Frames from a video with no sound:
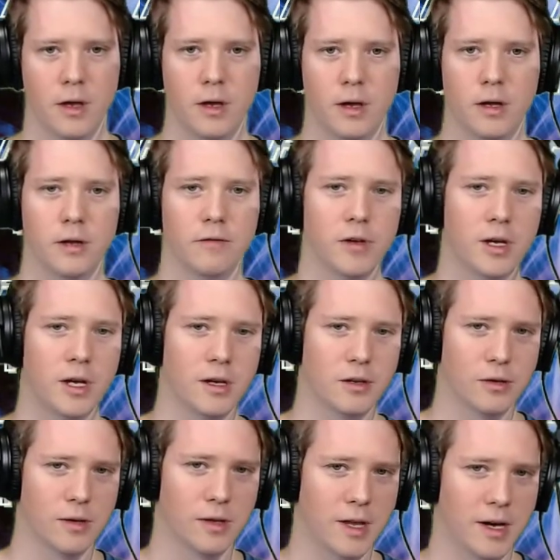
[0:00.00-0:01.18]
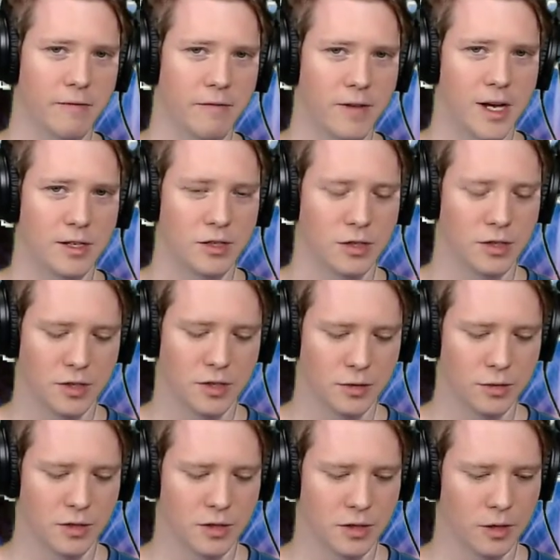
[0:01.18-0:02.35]
And if you can't do it that fast, just do
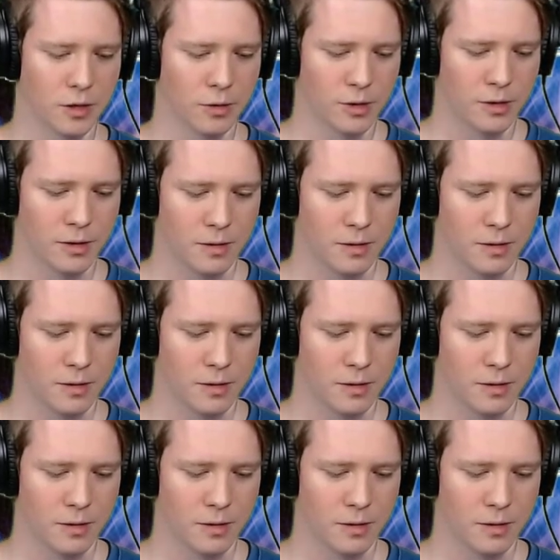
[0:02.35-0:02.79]
it slower.